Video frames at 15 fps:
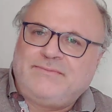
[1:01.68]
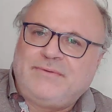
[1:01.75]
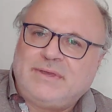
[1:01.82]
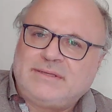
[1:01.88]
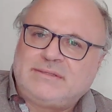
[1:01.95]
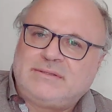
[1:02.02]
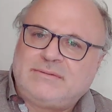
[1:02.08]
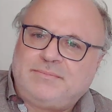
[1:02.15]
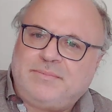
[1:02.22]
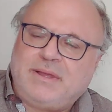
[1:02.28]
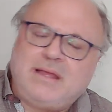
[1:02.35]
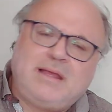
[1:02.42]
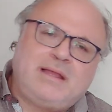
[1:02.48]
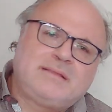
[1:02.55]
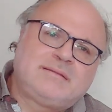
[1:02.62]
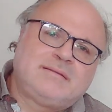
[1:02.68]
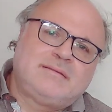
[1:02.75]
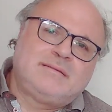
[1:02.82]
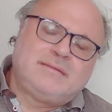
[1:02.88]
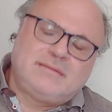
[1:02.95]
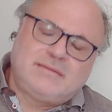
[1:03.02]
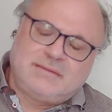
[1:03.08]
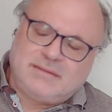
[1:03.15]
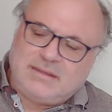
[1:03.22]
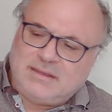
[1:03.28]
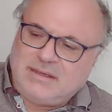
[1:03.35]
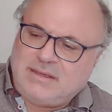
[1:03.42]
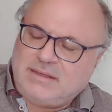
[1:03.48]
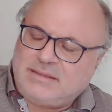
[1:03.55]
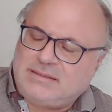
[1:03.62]
first part,
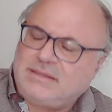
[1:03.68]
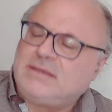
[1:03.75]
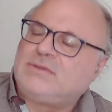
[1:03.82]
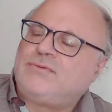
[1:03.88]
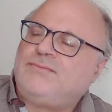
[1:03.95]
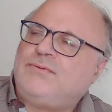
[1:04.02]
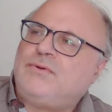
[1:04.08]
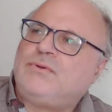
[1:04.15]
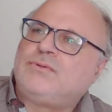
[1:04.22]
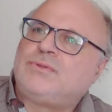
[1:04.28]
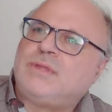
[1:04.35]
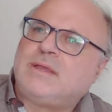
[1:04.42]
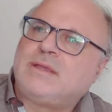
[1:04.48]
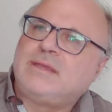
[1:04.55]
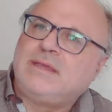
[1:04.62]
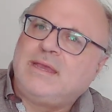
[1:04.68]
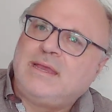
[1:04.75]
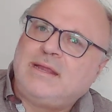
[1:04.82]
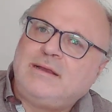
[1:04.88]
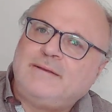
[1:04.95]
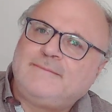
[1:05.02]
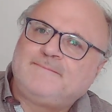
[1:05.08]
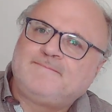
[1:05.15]
the search for Tariel